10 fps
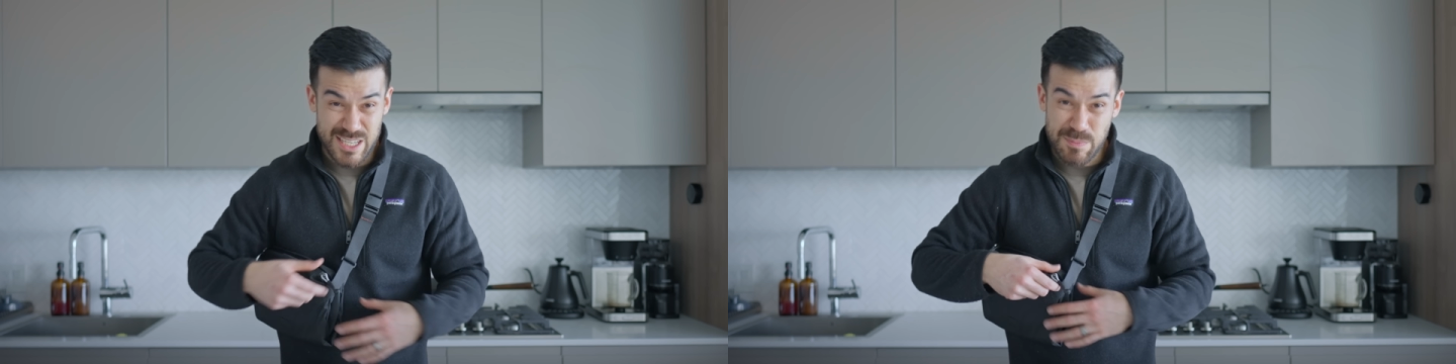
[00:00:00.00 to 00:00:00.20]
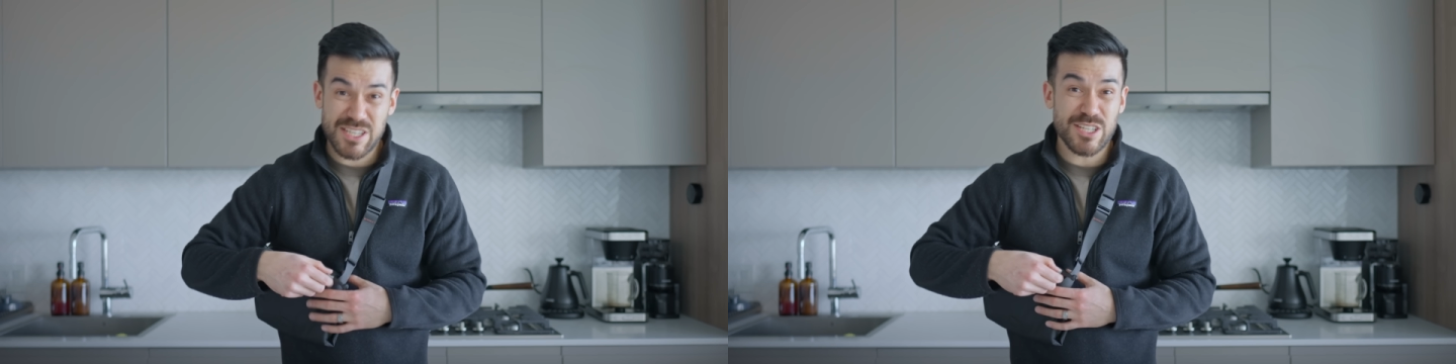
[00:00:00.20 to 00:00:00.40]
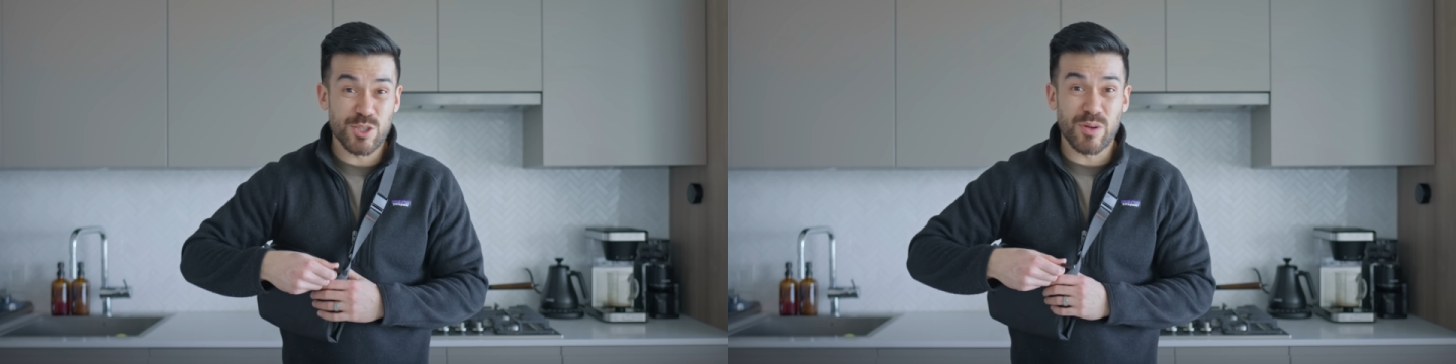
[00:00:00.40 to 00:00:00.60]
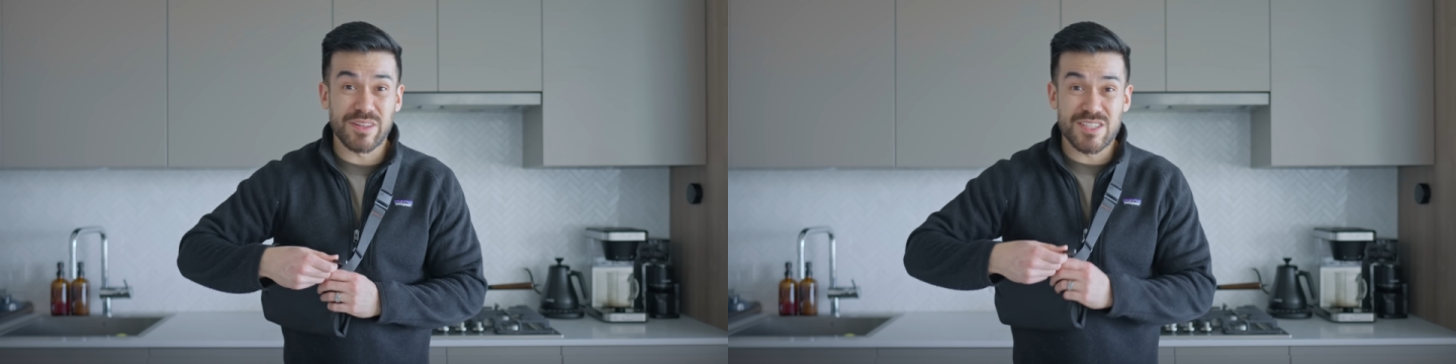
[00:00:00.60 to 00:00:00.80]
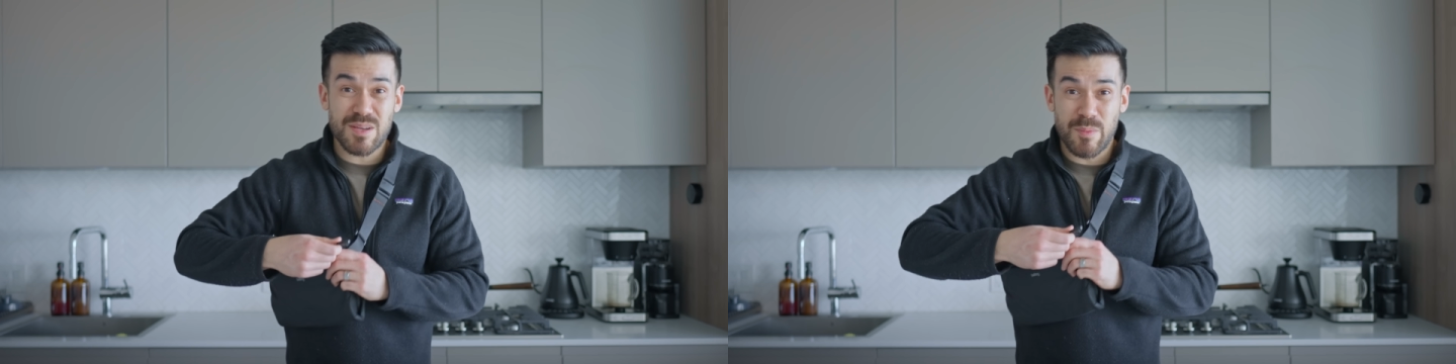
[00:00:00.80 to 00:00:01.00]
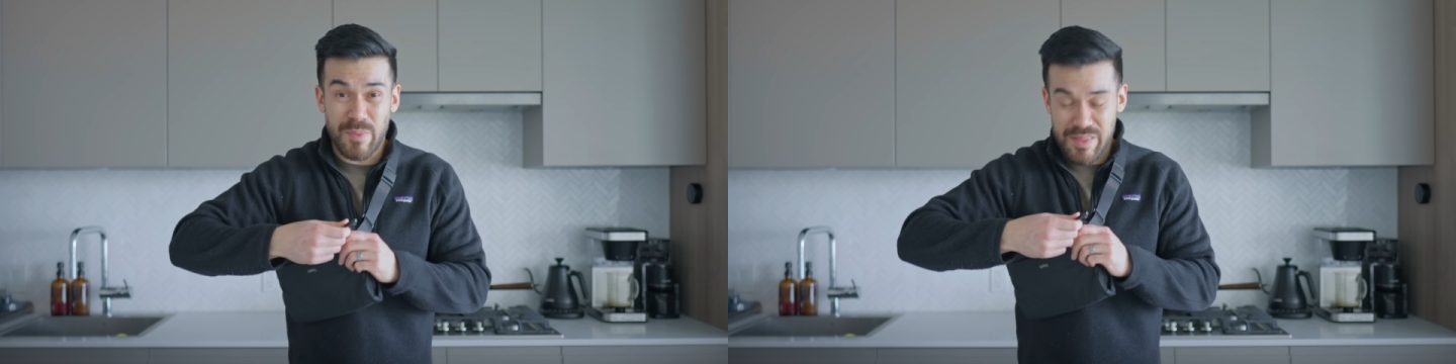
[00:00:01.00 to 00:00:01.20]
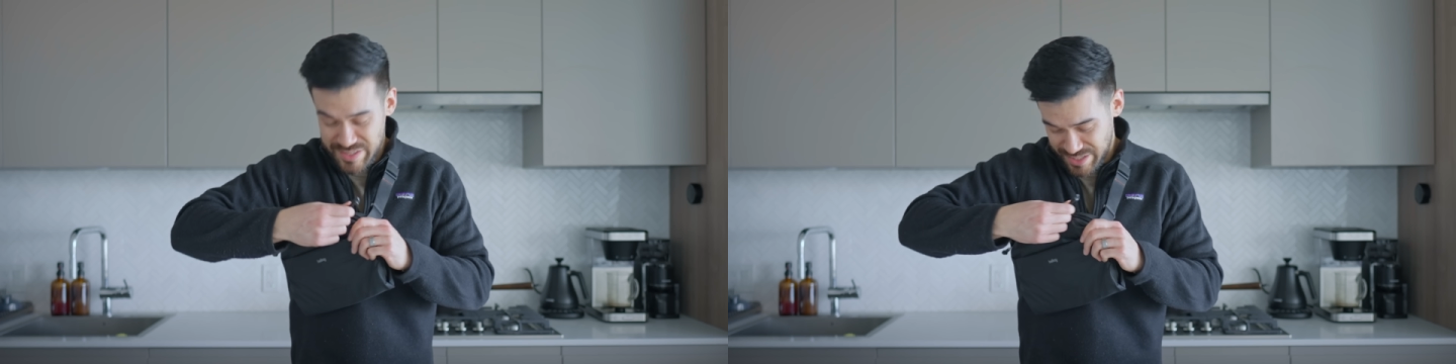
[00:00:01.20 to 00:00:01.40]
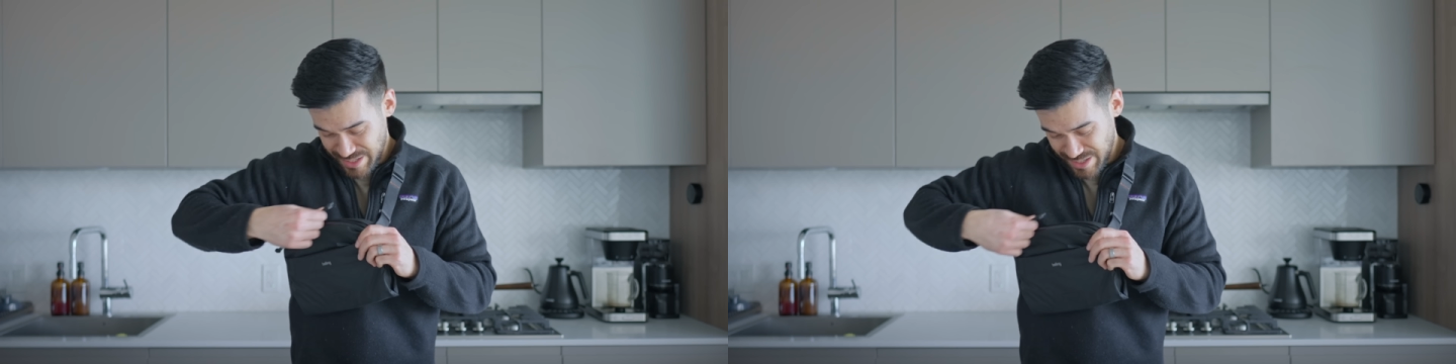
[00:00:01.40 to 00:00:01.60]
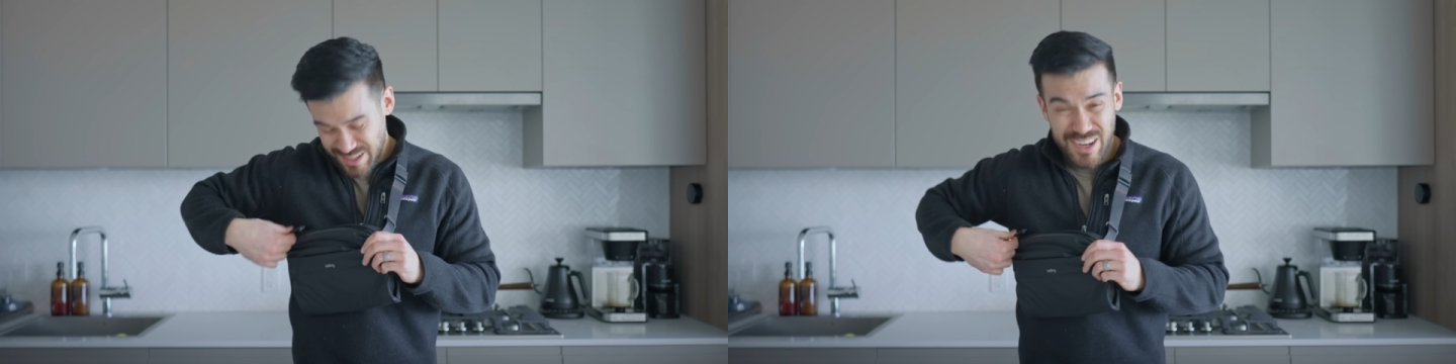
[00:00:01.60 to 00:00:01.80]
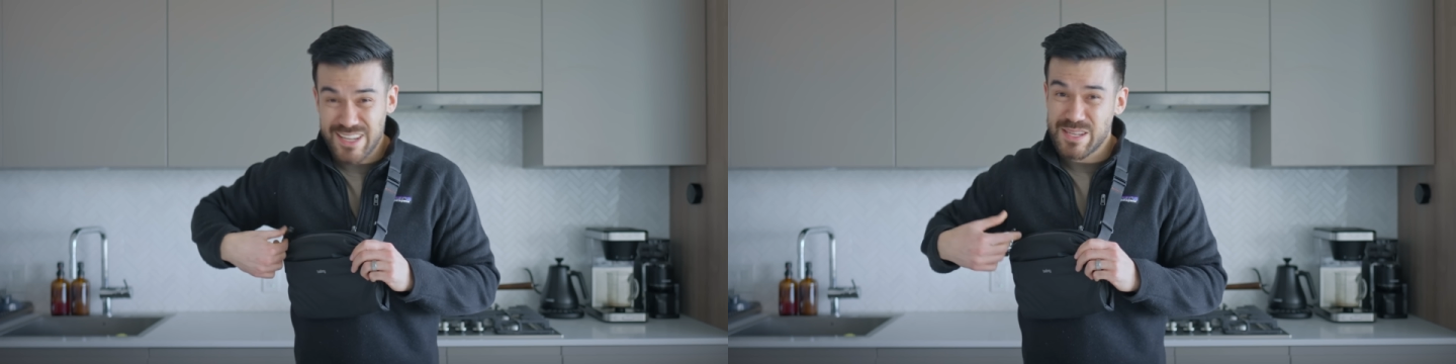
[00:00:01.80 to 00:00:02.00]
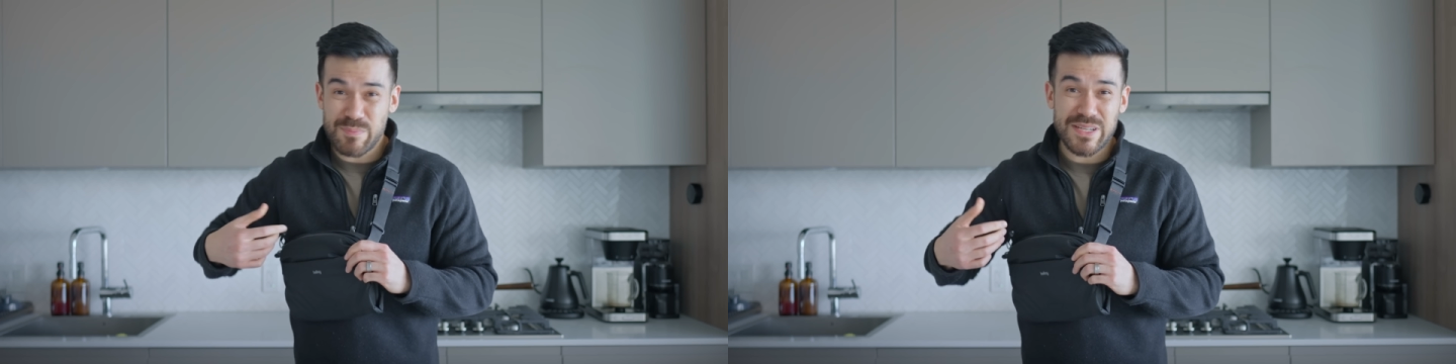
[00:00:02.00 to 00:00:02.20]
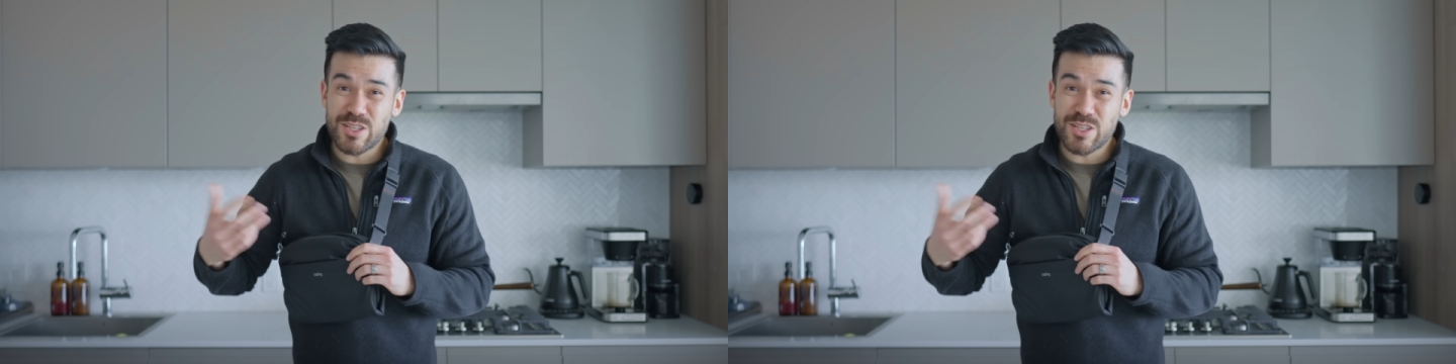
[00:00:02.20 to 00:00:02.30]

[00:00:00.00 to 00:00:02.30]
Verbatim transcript: especially during the summer months, I simply